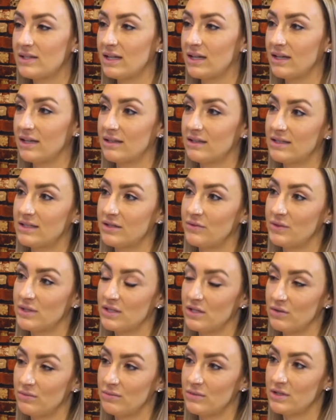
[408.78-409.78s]
to, to
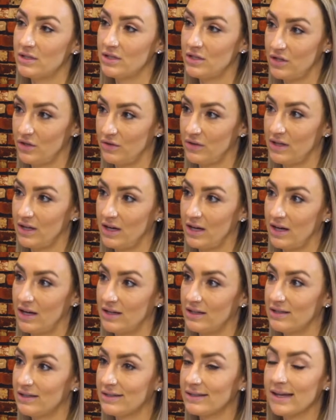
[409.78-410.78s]
assume two
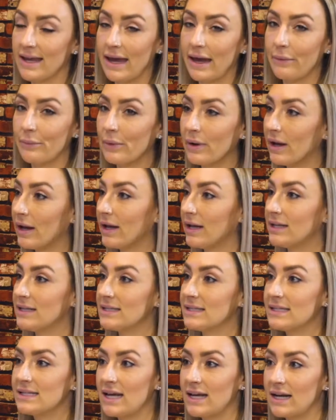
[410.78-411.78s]
years.
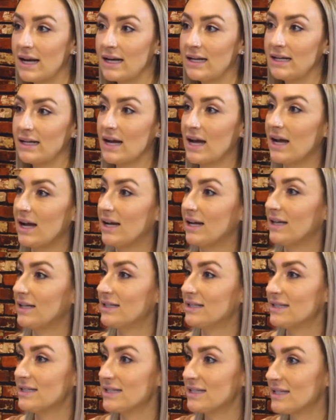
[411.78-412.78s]
K1s,
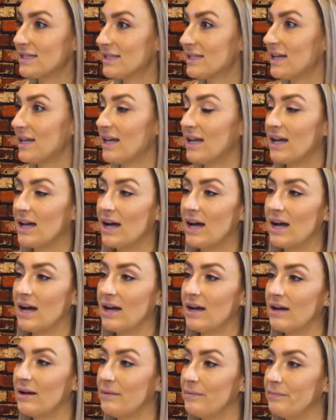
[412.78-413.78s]
1099s,
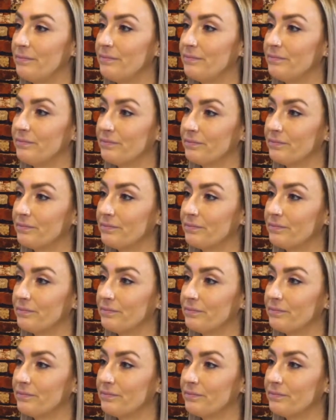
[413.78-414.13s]
um, so this